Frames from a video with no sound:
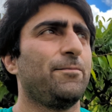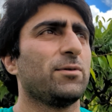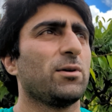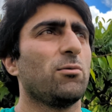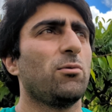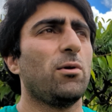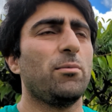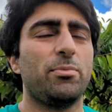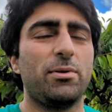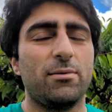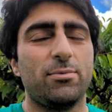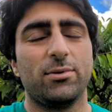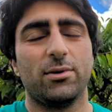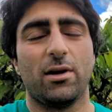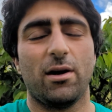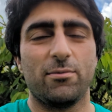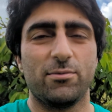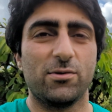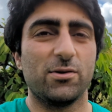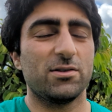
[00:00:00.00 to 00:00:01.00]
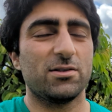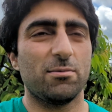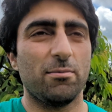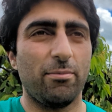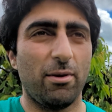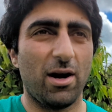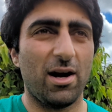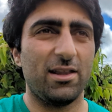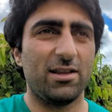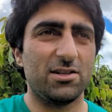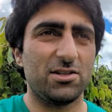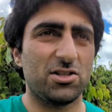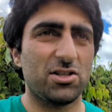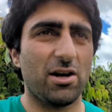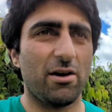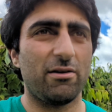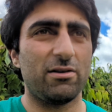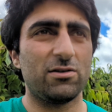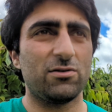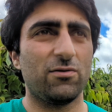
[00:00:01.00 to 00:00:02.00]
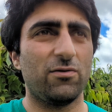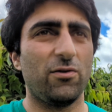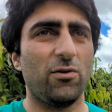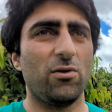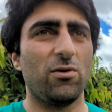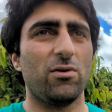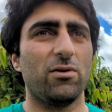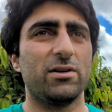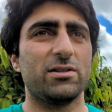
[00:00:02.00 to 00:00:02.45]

what people come to us and buy these cherries for.